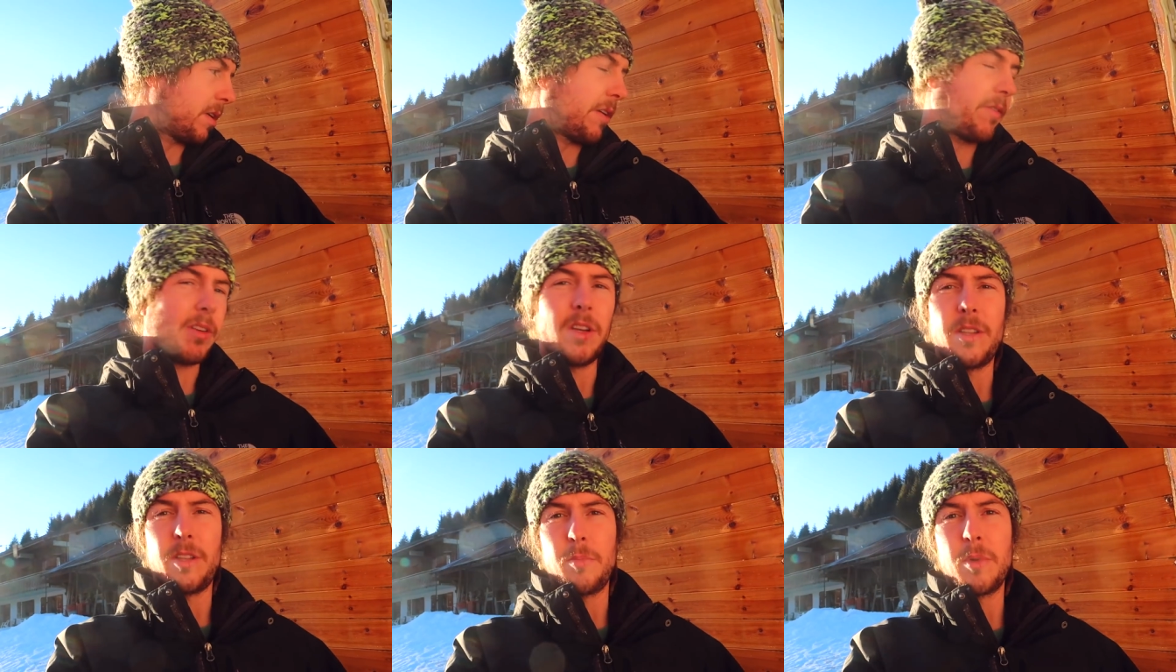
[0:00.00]
Give
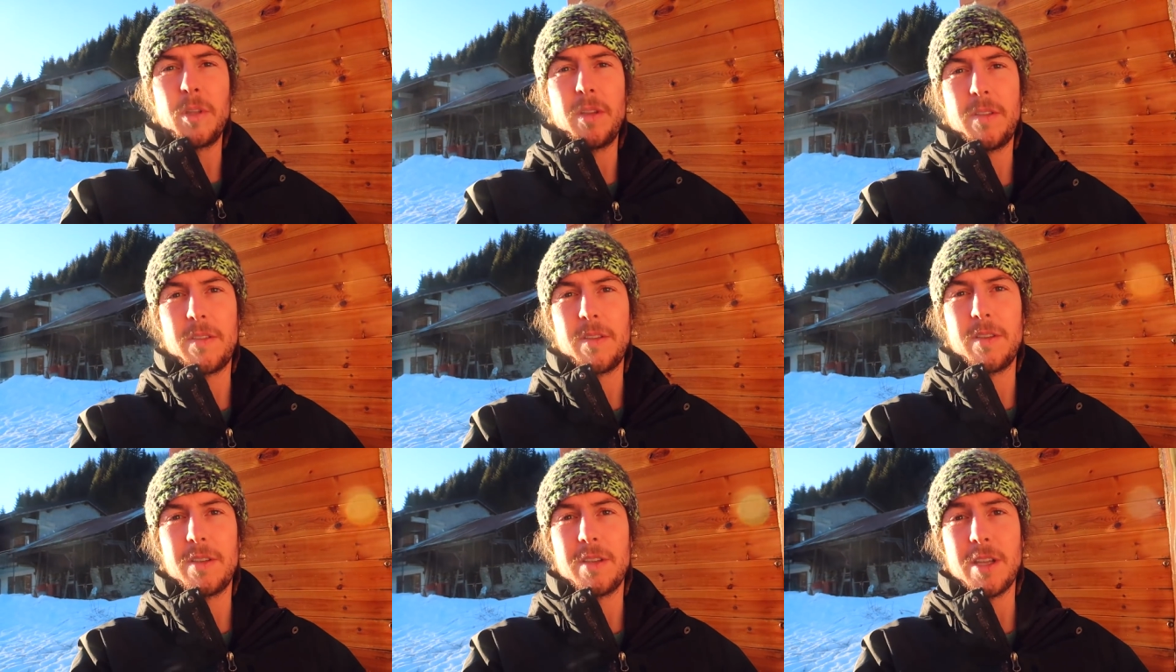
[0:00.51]
it another
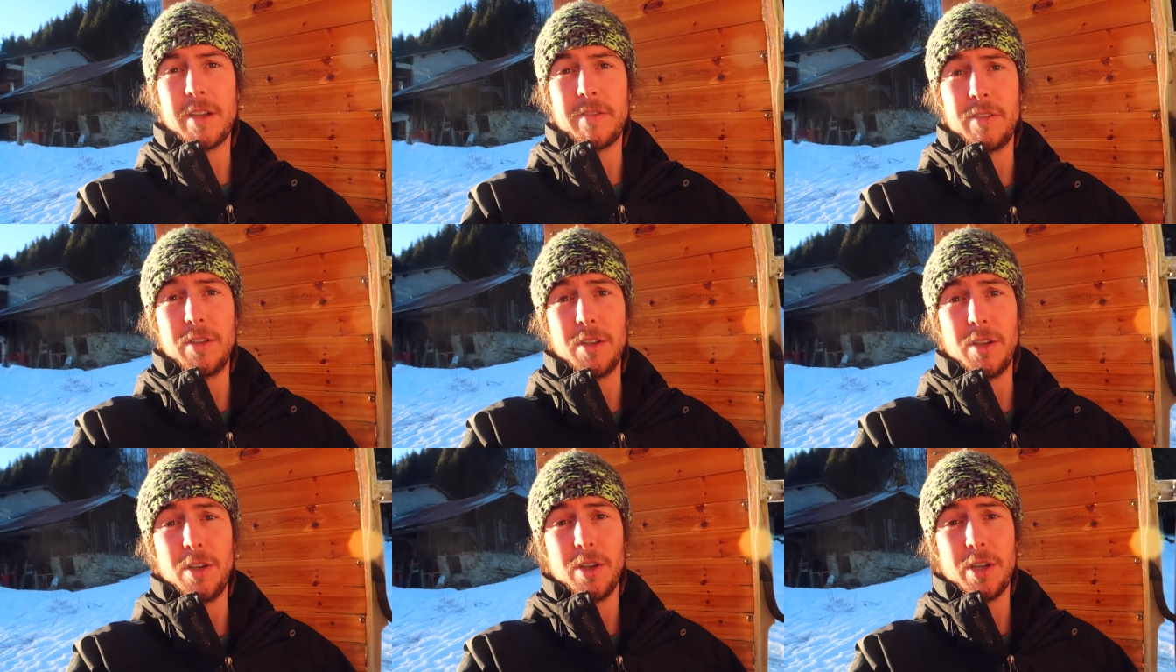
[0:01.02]
month and have
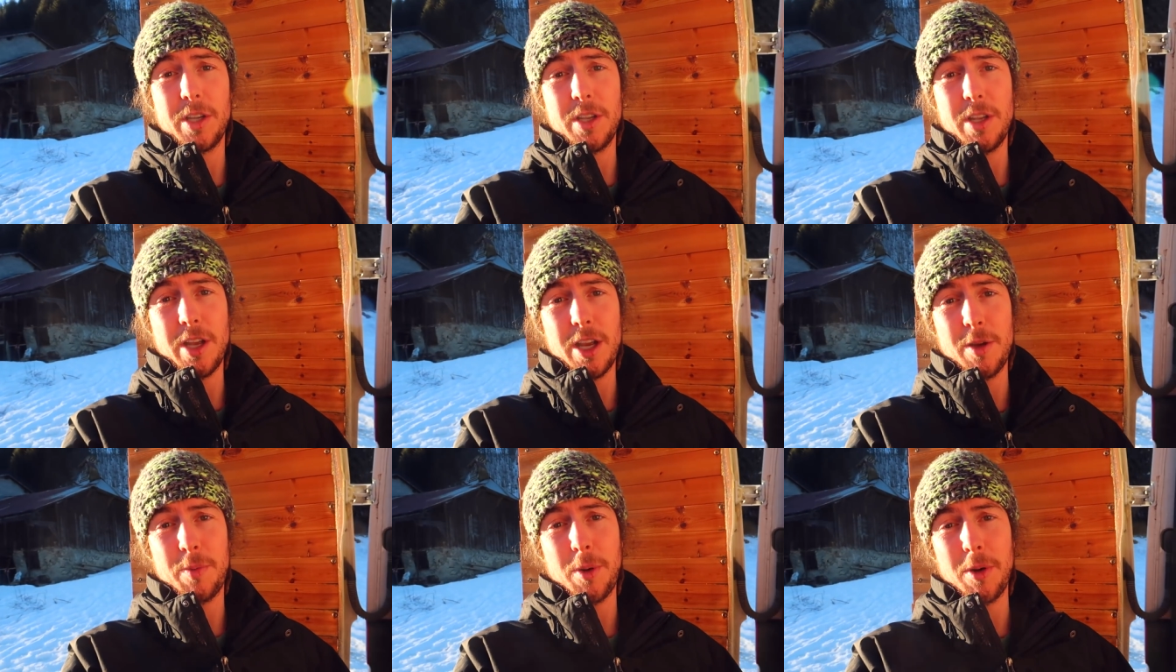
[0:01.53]
another look in there.